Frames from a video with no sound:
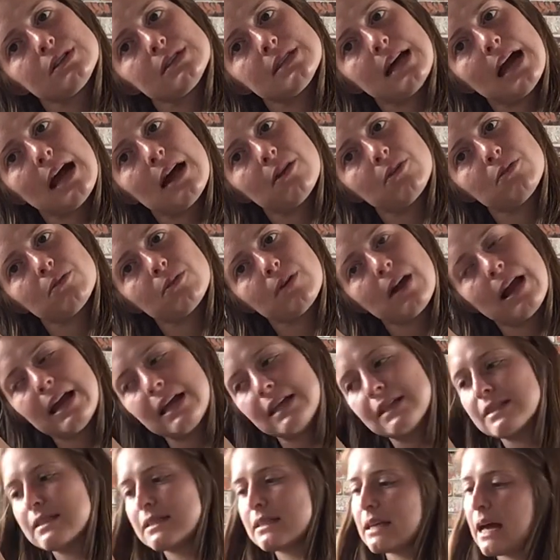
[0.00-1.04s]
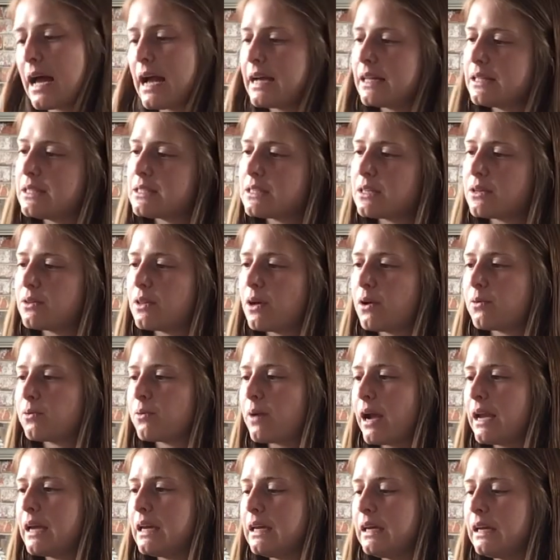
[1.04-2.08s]
that right side. So that
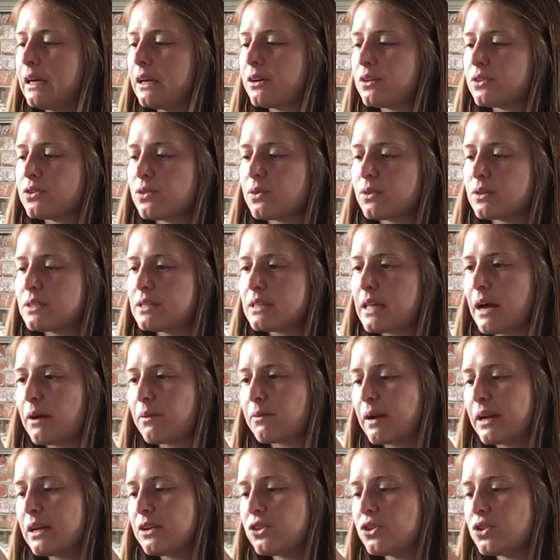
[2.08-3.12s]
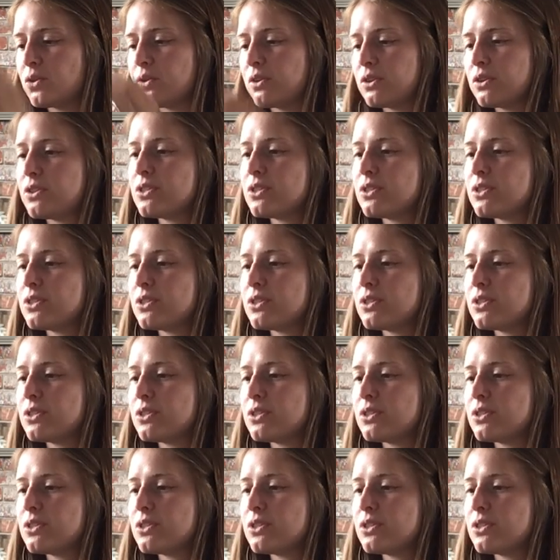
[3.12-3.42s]
right ear towards that right shoulder.